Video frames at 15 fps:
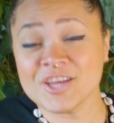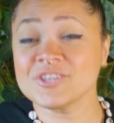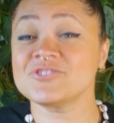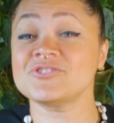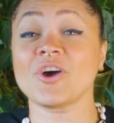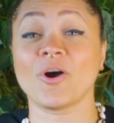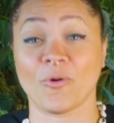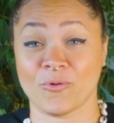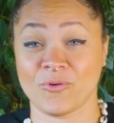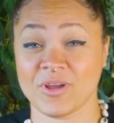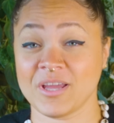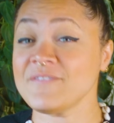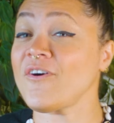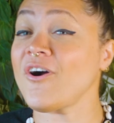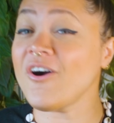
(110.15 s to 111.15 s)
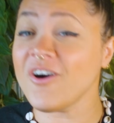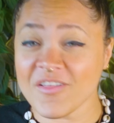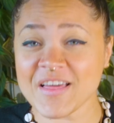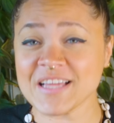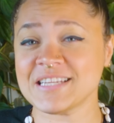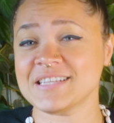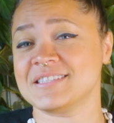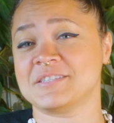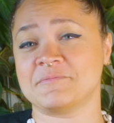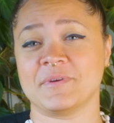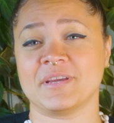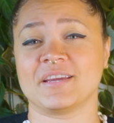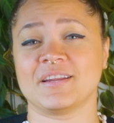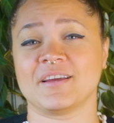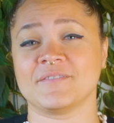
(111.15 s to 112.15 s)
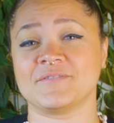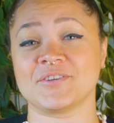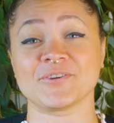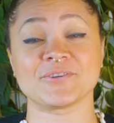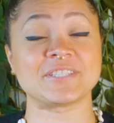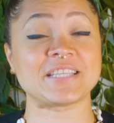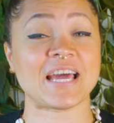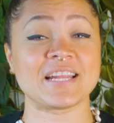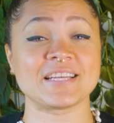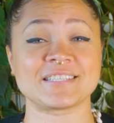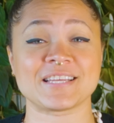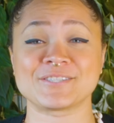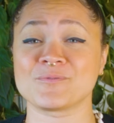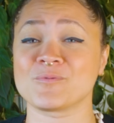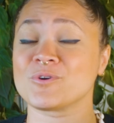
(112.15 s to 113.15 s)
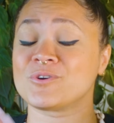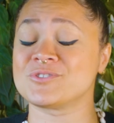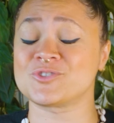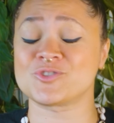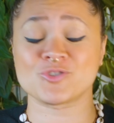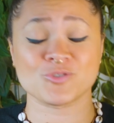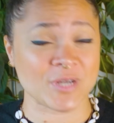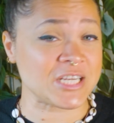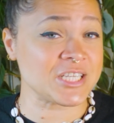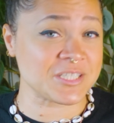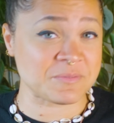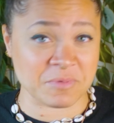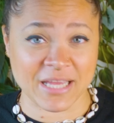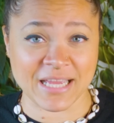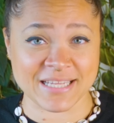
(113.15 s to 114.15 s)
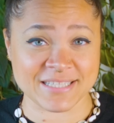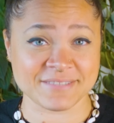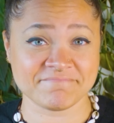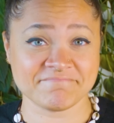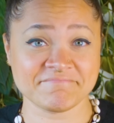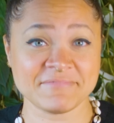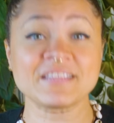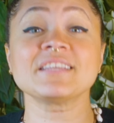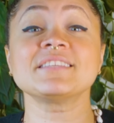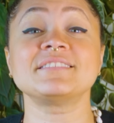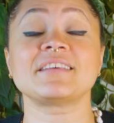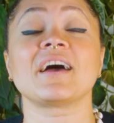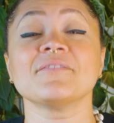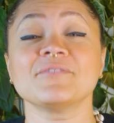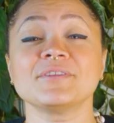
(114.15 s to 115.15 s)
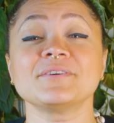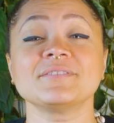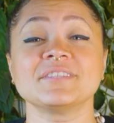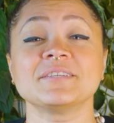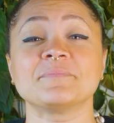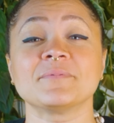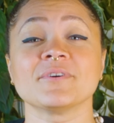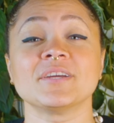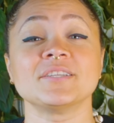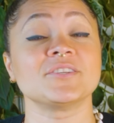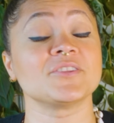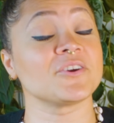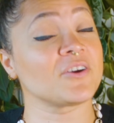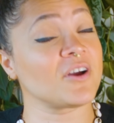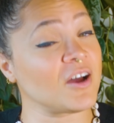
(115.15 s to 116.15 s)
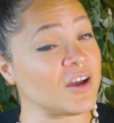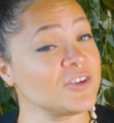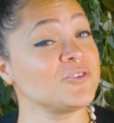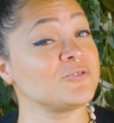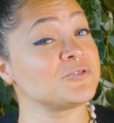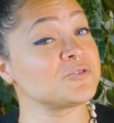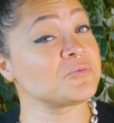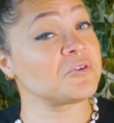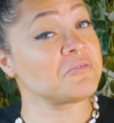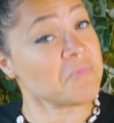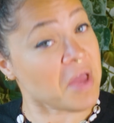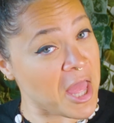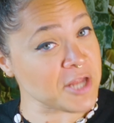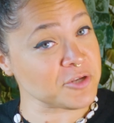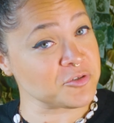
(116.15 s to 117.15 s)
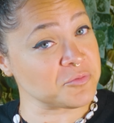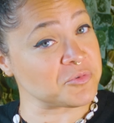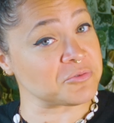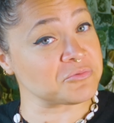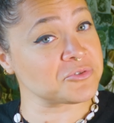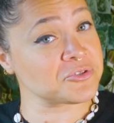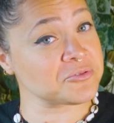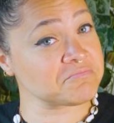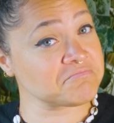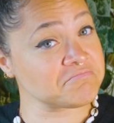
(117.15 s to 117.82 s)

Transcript: So, if all that doesn't speak enough to their status as the world's strangest plant, let's dive a little deeper into their unusual attributes.